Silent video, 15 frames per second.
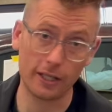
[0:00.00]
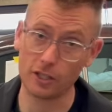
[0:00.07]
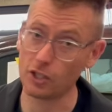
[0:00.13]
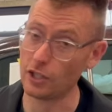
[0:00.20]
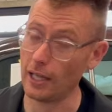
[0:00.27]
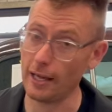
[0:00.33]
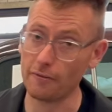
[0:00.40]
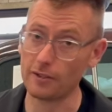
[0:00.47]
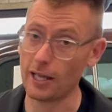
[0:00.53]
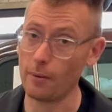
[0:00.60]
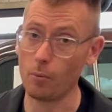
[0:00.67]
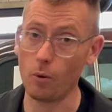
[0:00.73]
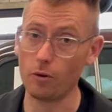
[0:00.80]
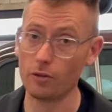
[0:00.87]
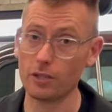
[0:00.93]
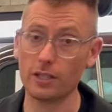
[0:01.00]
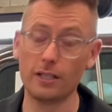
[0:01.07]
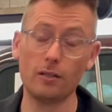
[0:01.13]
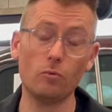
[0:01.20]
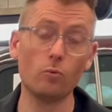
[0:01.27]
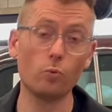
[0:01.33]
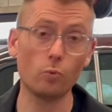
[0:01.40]
it's a lifetime
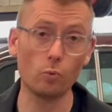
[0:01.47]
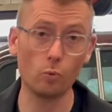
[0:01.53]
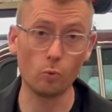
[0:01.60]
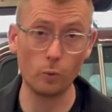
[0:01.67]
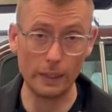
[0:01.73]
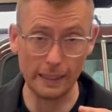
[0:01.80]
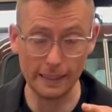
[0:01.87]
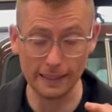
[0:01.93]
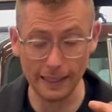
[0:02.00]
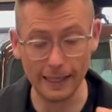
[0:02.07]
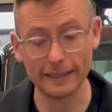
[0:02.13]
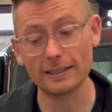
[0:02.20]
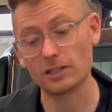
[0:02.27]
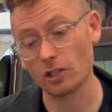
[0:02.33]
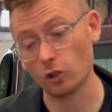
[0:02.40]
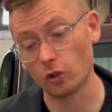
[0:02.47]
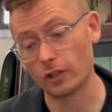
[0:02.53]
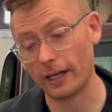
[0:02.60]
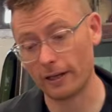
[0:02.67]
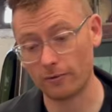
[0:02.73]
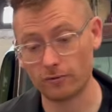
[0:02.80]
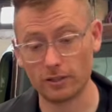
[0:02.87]
warranty. We like to look
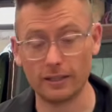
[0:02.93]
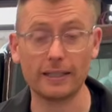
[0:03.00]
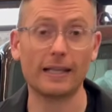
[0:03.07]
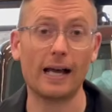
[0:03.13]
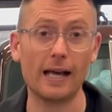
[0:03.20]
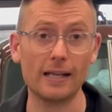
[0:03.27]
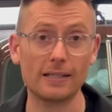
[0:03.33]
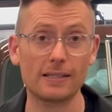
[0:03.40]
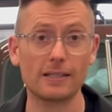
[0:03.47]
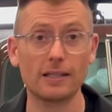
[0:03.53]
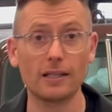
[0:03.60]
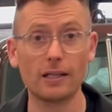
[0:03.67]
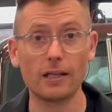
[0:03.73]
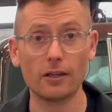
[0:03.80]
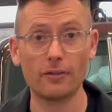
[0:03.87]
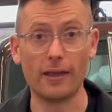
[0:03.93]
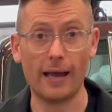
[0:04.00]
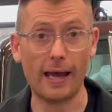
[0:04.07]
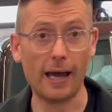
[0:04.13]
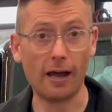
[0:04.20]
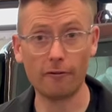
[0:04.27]
after the guys that are